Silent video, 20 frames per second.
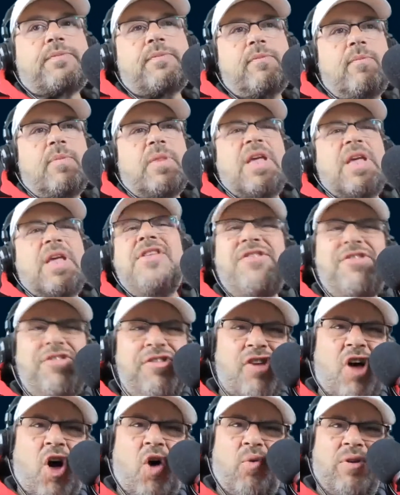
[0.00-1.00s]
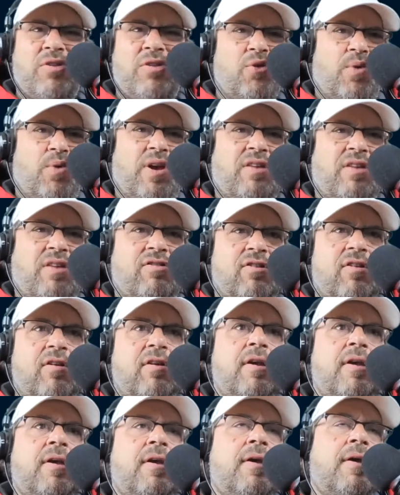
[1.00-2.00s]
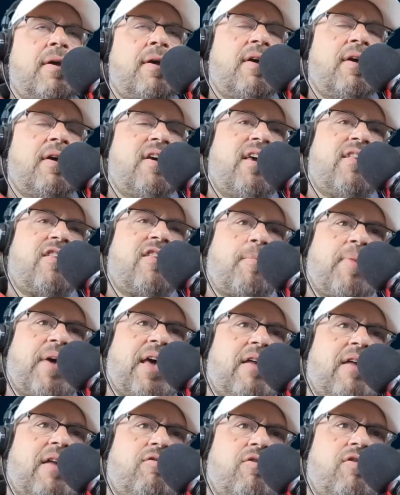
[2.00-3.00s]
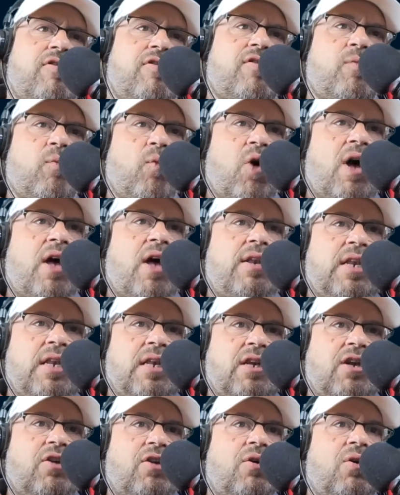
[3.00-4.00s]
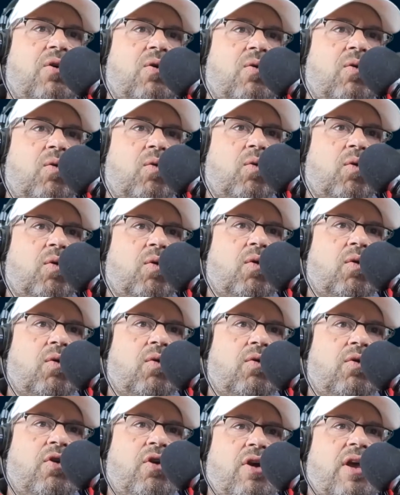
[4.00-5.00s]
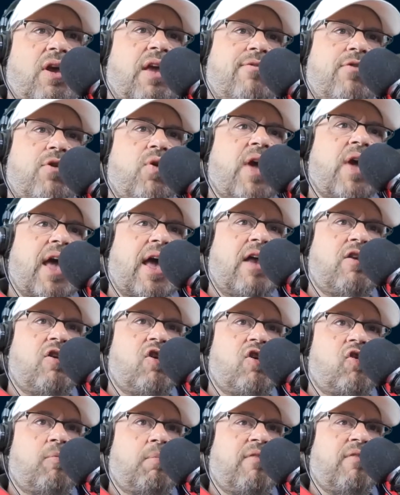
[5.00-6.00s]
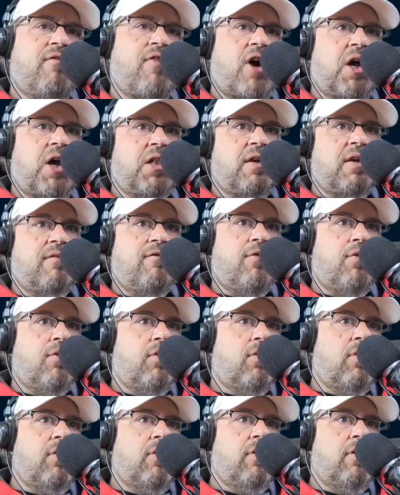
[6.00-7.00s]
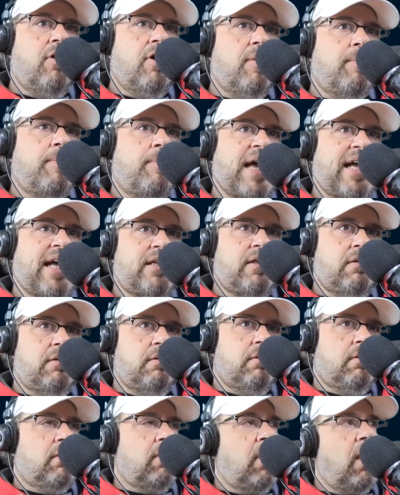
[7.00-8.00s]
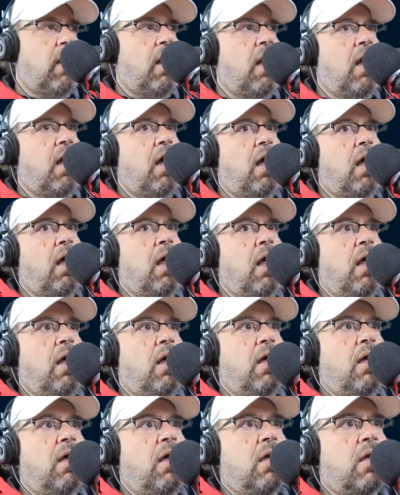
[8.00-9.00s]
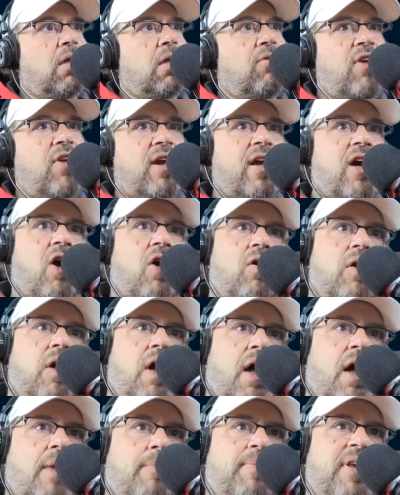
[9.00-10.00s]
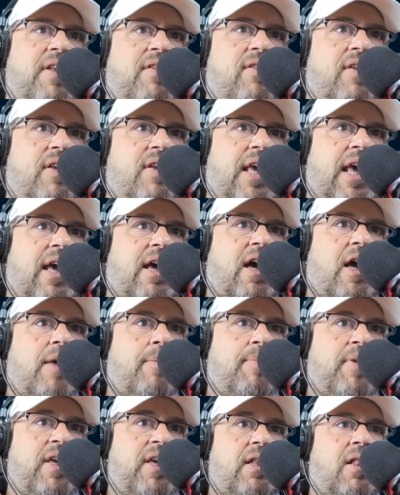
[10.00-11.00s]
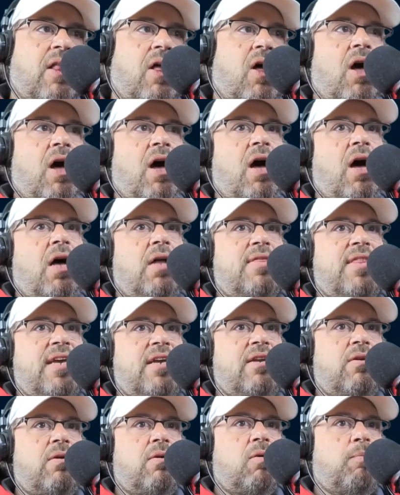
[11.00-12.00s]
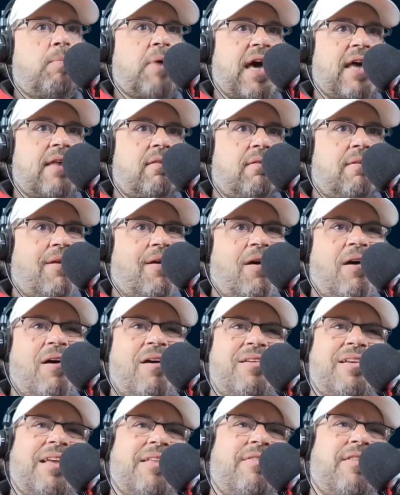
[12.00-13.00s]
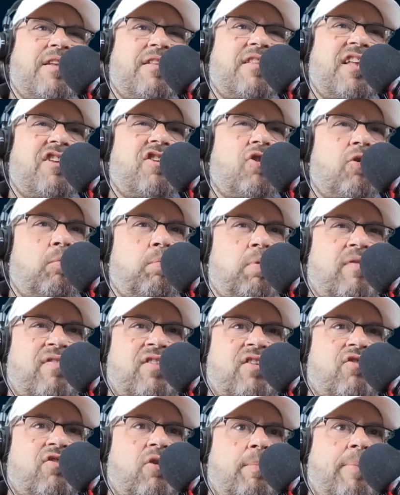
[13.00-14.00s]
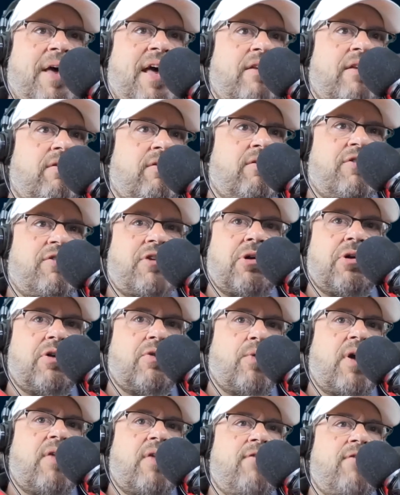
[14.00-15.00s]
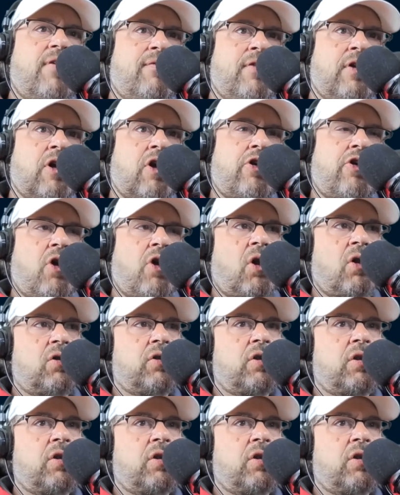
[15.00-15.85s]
this is always a risk. It depends. One, if you can, you should be filing for patent. Check out PCKIP law. They do patent law, and I think they do provisional patents starting around $1,500.